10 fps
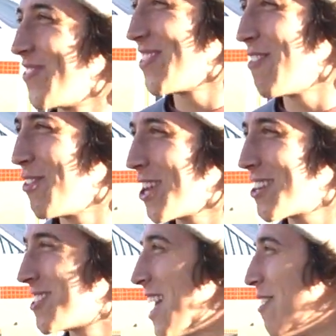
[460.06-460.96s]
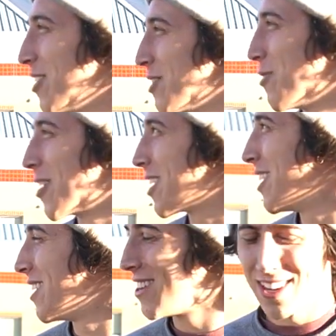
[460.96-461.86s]
my blinker's not really
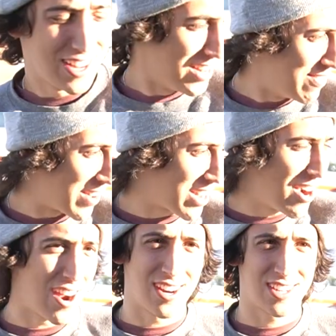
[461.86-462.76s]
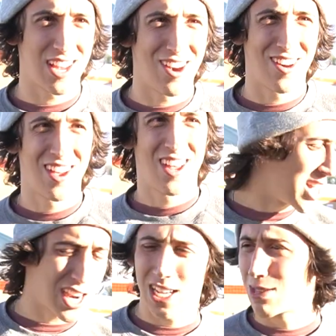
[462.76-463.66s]
working for my car, so I
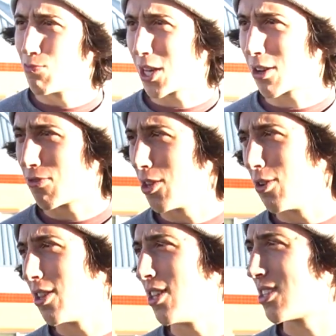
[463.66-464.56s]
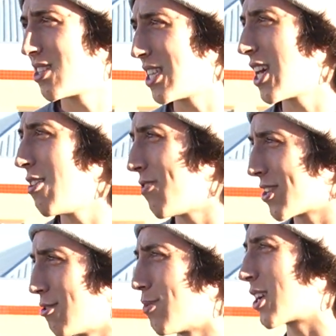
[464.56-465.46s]
gotta get some blinker fluid in this. That's how you
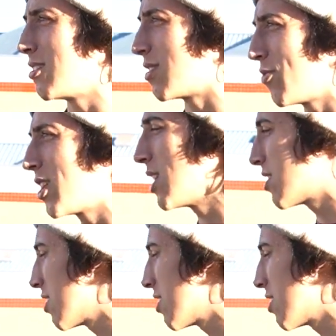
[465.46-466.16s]
fix your blinkers, if you guys